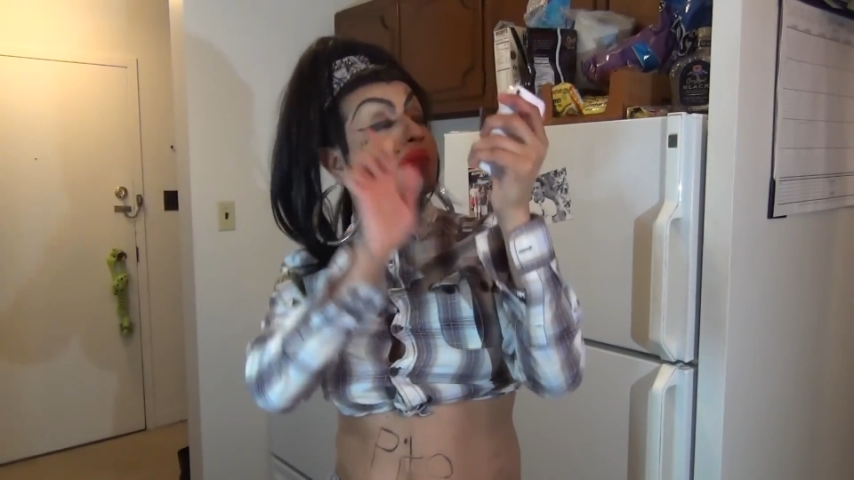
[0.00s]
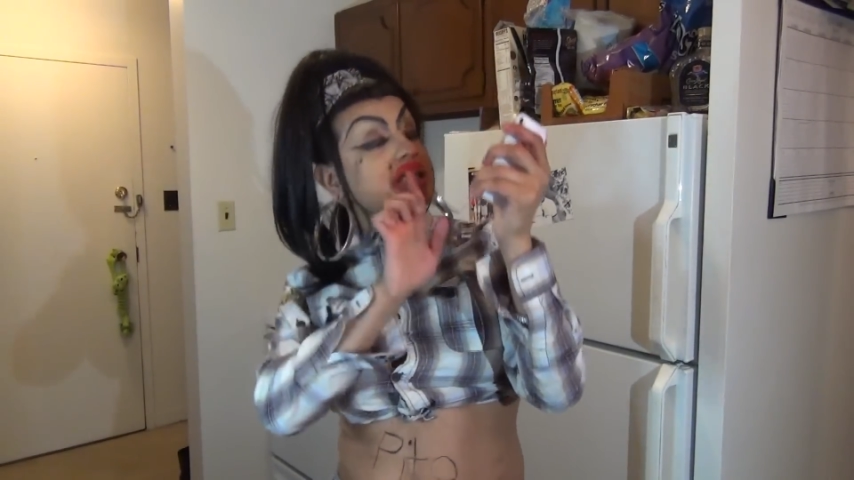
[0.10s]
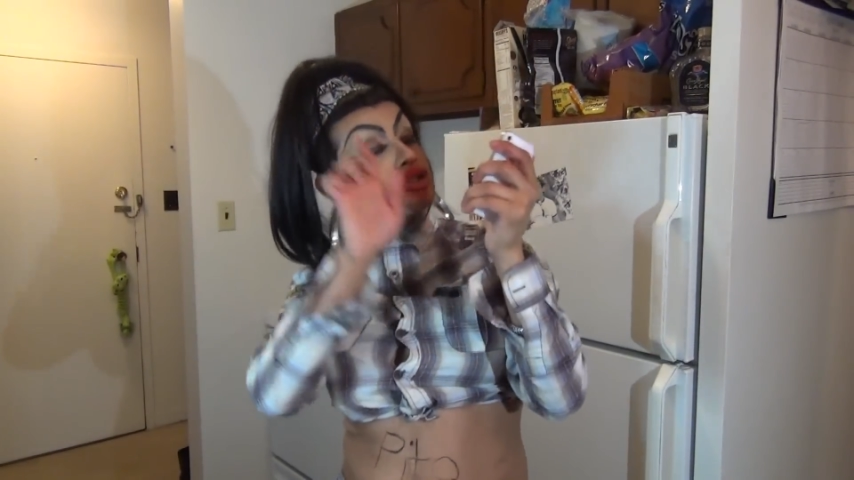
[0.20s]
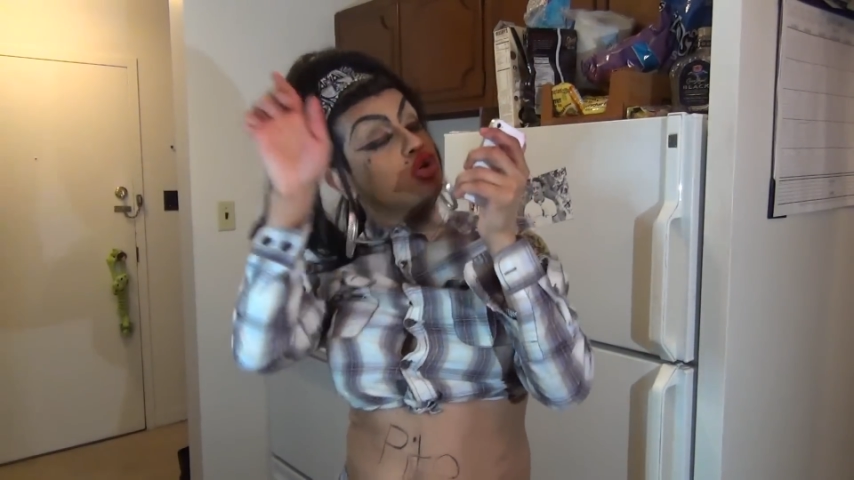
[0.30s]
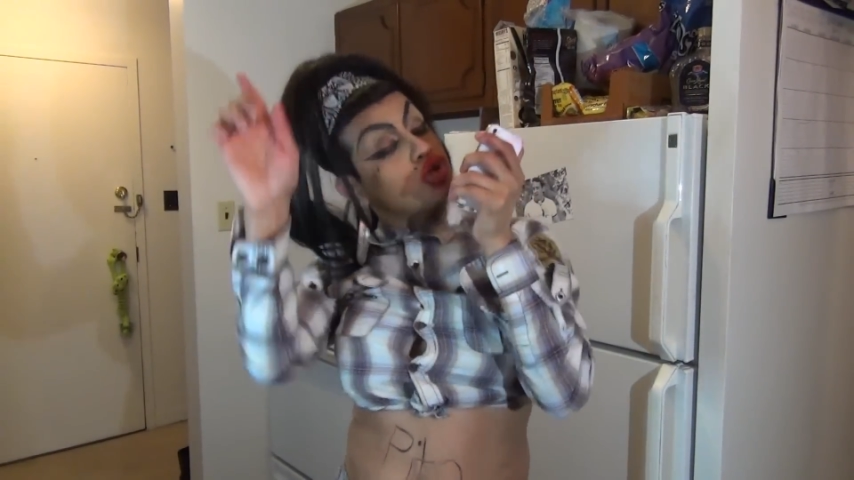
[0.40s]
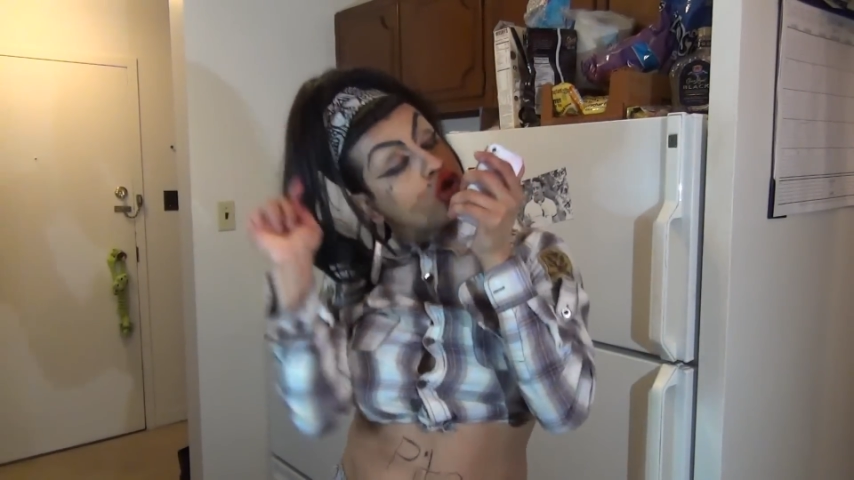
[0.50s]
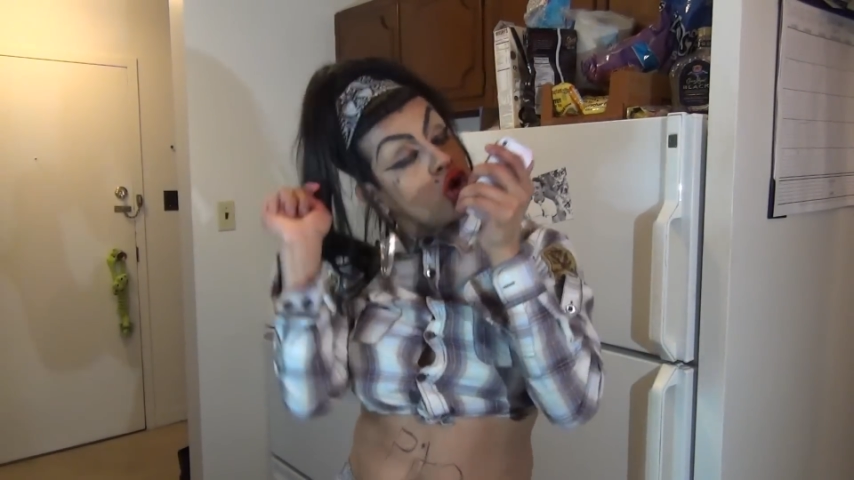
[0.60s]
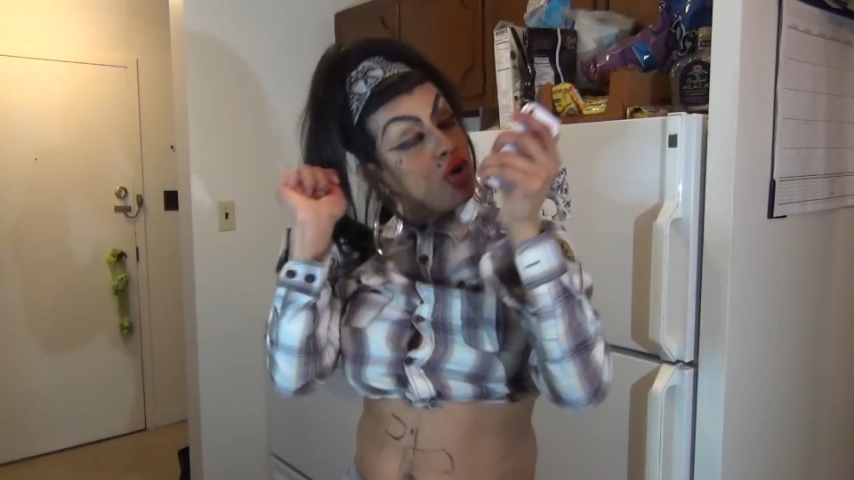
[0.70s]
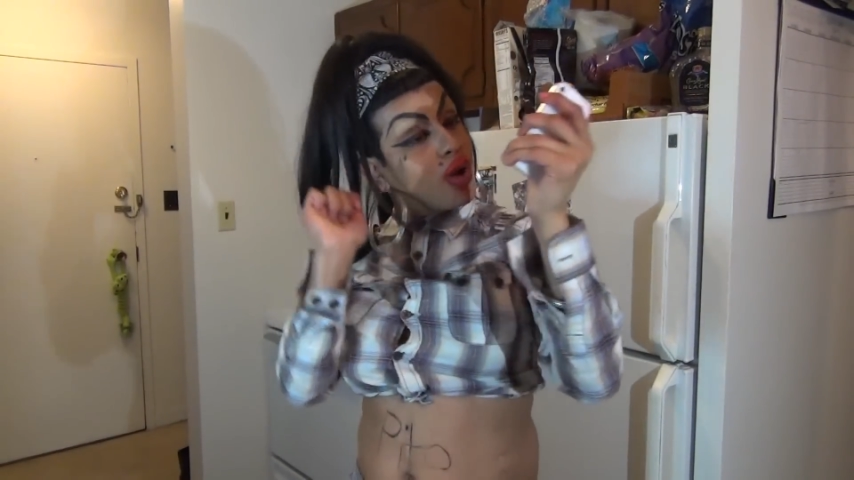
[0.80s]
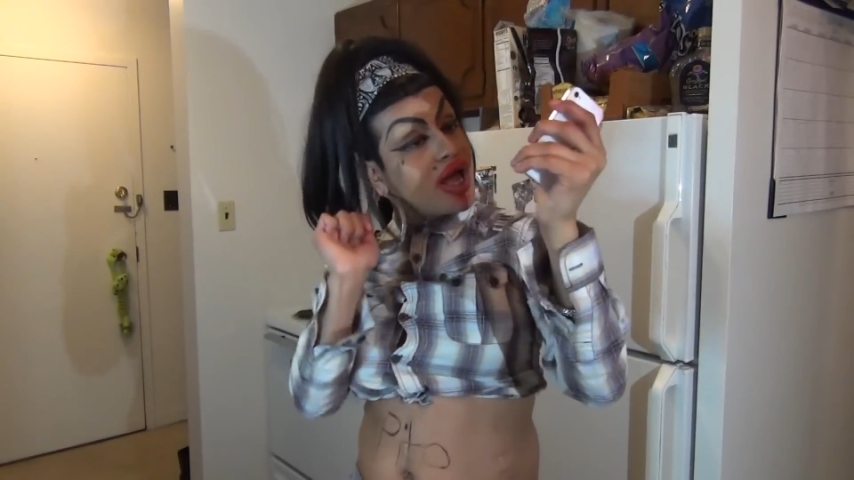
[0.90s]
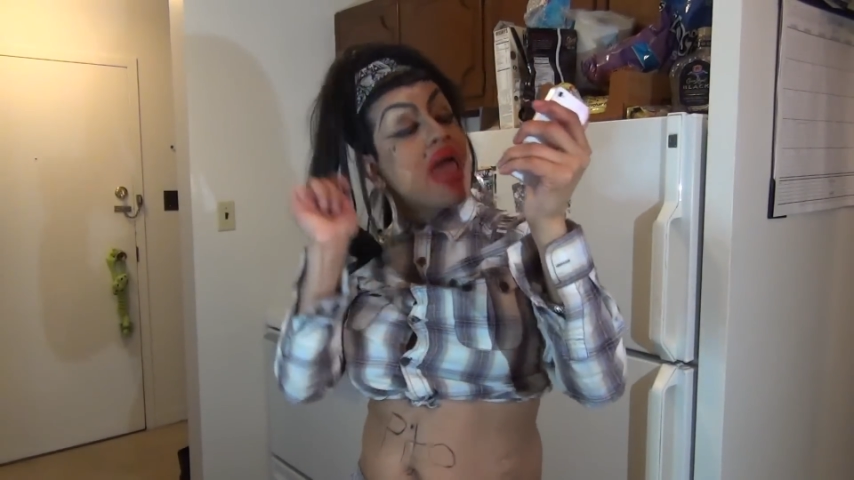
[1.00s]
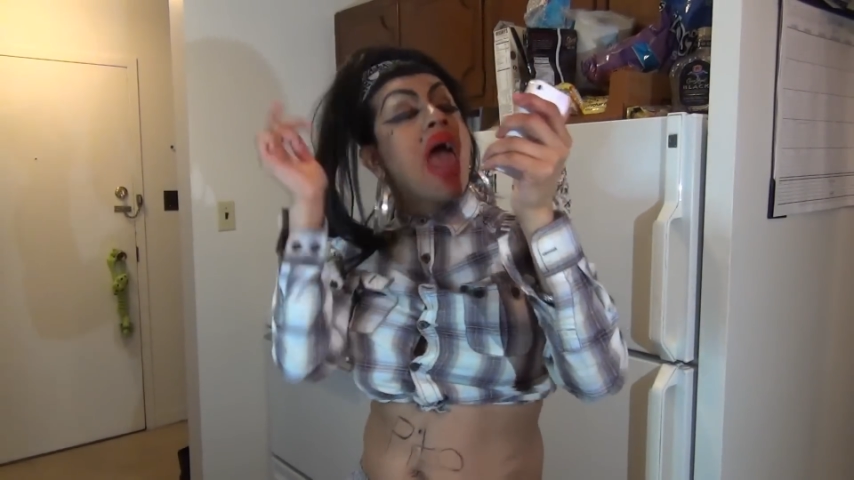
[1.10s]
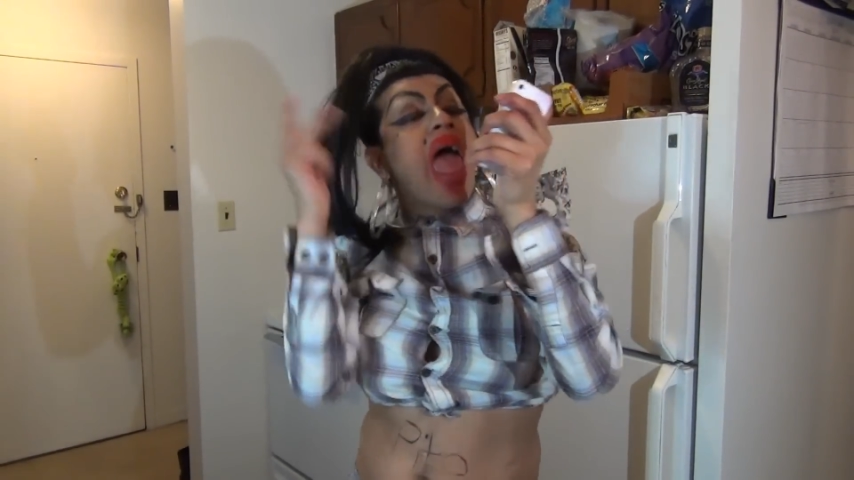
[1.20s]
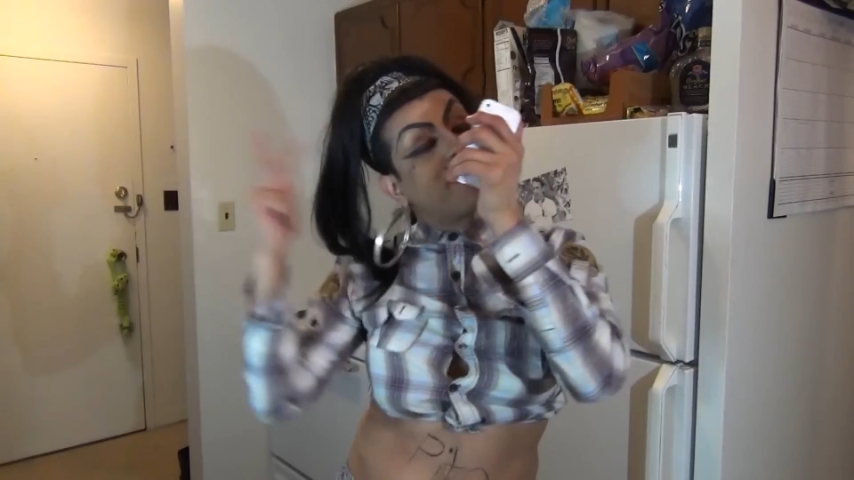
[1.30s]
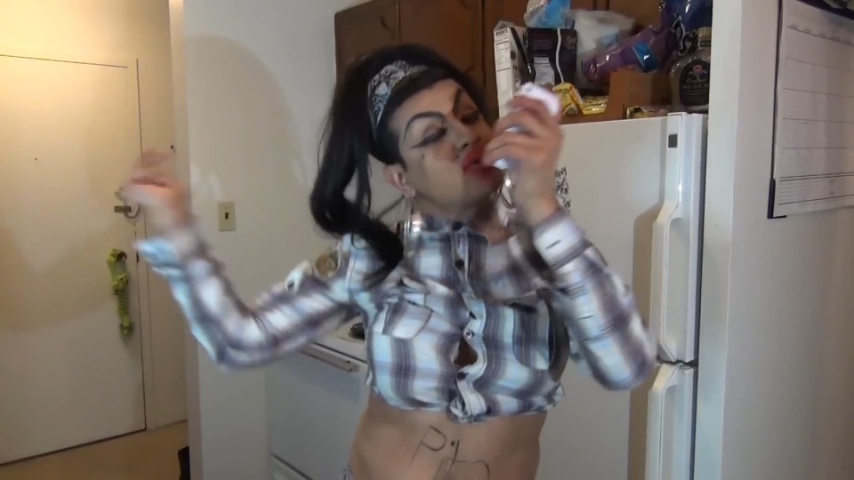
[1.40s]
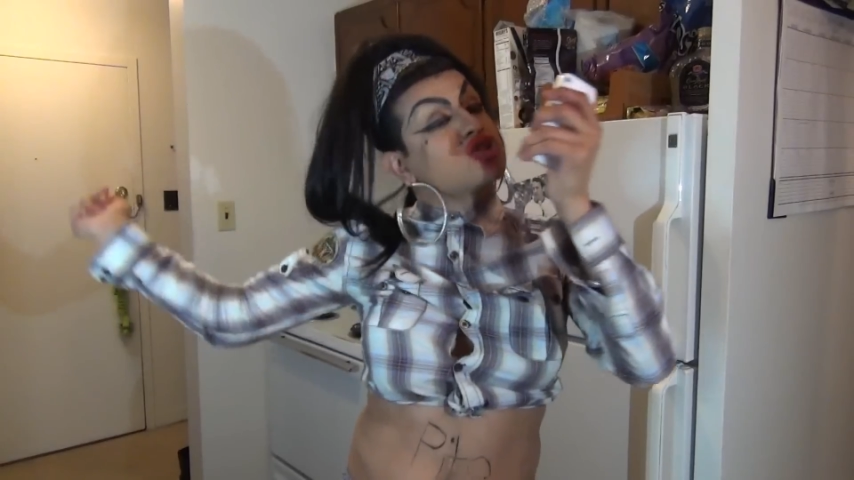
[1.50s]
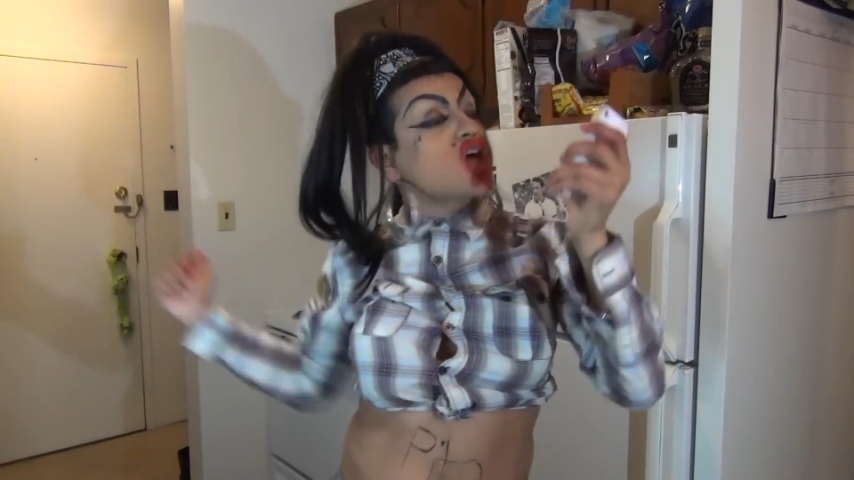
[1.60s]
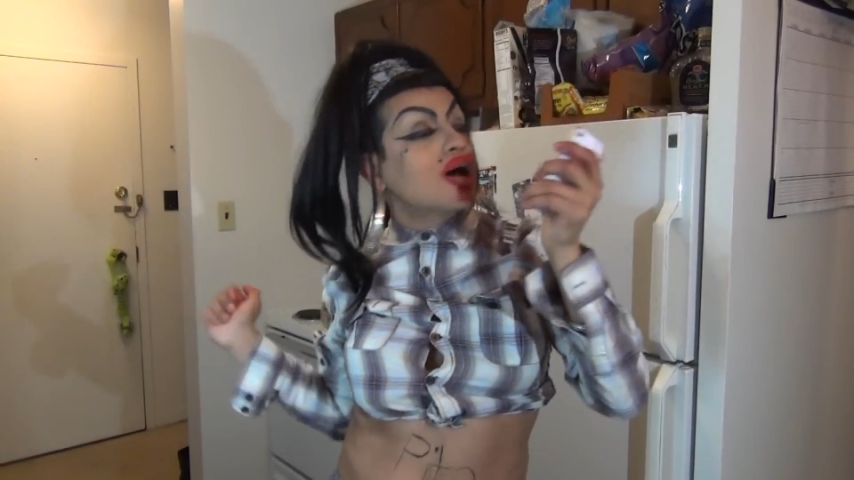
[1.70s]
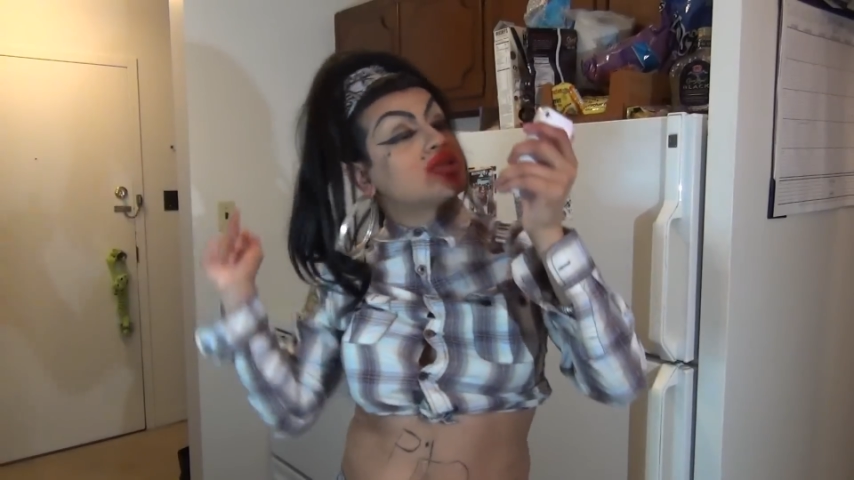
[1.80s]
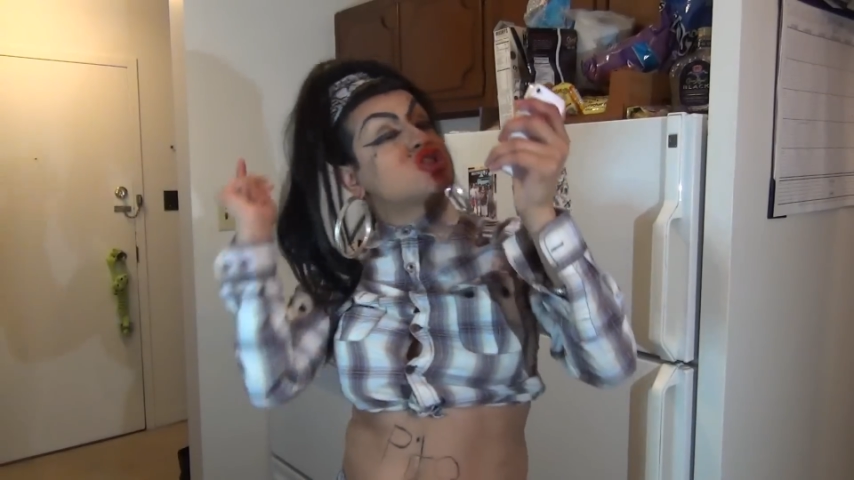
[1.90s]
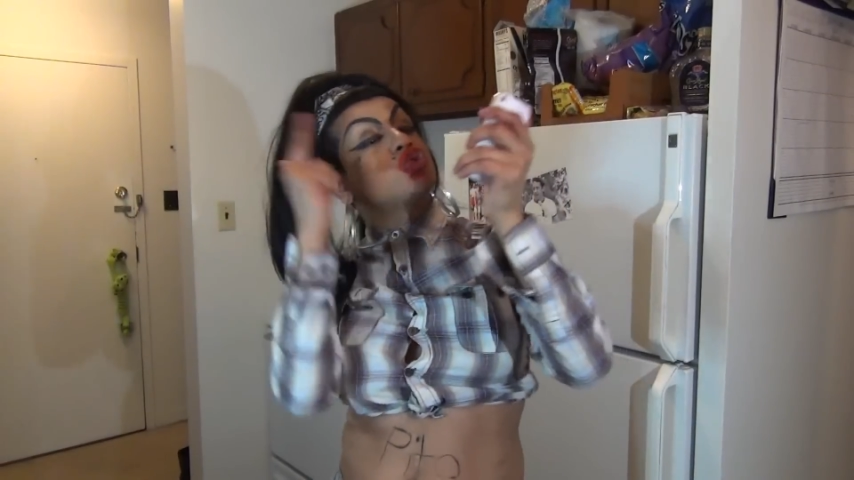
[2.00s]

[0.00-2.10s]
from me to you, applesauce,